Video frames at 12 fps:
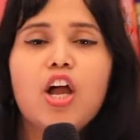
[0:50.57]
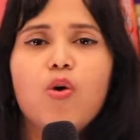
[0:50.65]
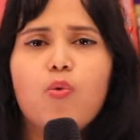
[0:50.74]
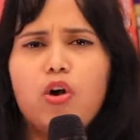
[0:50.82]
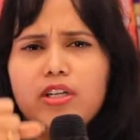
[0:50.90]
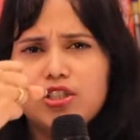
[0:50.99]

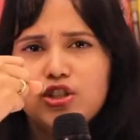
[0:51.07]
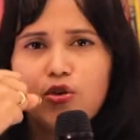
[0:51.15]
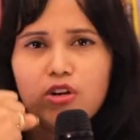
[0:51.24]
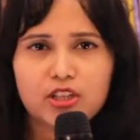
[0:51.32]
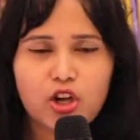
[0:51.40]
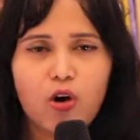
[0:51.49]
What is
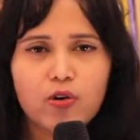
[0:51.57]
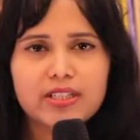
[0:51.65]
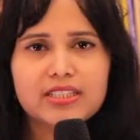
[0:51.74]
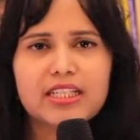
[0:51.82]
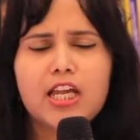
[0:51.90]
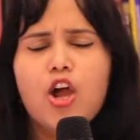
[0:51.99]
your
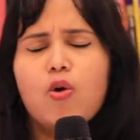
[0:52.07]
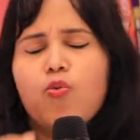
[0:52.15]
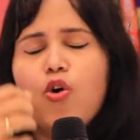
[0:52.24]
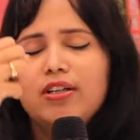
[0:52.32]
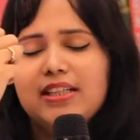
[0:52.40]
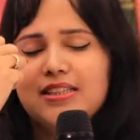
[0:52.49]
authority?
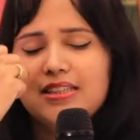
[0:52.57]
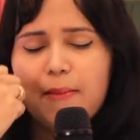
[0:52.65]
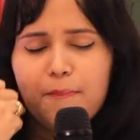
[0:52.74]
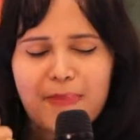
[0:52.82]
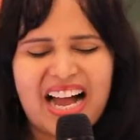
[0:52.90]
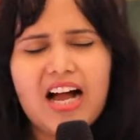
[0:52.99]
What is the
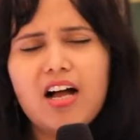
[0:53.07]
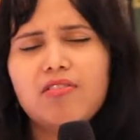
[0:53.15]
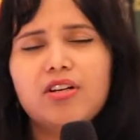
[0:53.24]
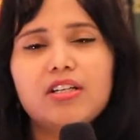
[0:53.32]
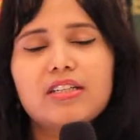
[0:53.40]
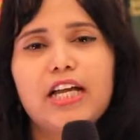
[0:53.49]

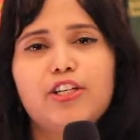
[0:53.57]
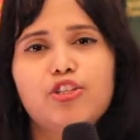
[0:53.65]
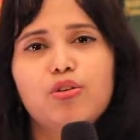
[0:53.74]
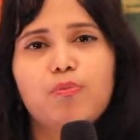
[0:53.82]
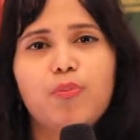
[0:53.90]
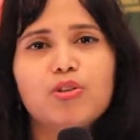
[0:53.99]
power that
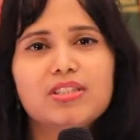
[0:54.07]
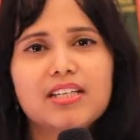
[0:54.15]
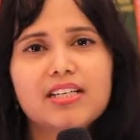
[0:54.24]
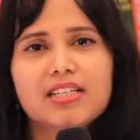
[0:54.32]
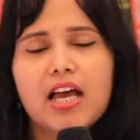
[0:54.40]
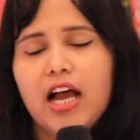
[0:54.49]
you
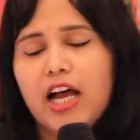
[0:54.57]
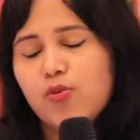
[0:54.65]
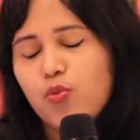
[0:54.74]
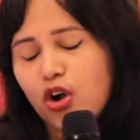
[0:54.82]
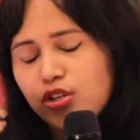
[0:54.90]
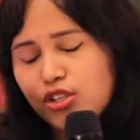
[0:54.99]
possess and
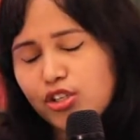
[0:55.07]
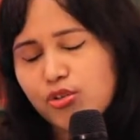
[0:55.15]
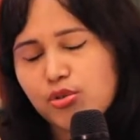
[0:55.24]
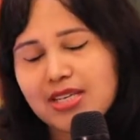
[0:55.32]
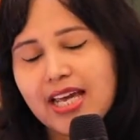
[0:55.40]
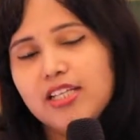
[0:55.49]
what
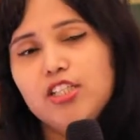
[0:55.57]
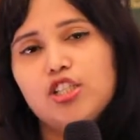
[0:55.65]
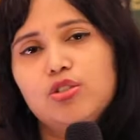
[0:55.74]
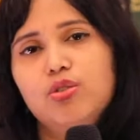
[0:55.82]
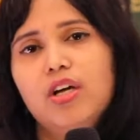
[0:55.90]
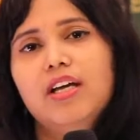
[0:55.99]
you can
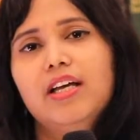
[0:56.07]
do